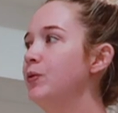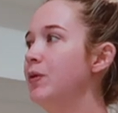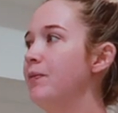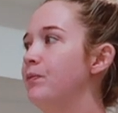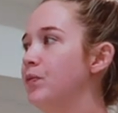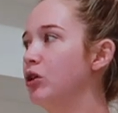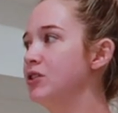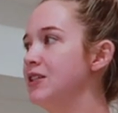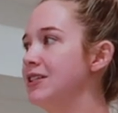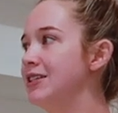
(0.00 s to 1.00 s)
put my
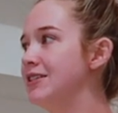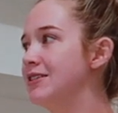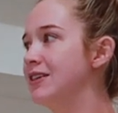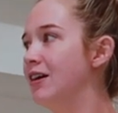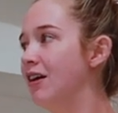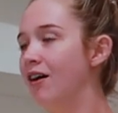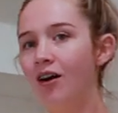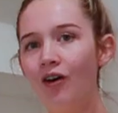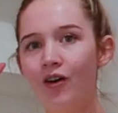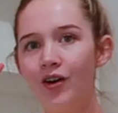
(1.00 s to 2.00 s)
boxes
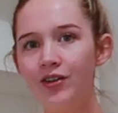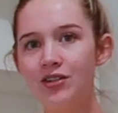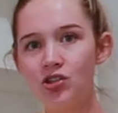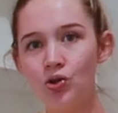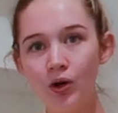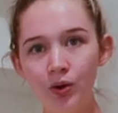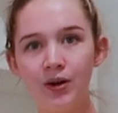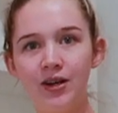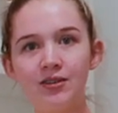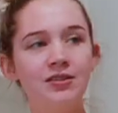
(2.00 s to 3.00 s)
on the shorter
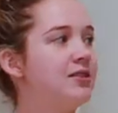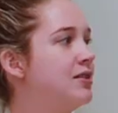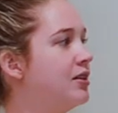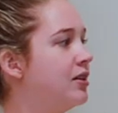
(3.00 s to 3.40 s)
ones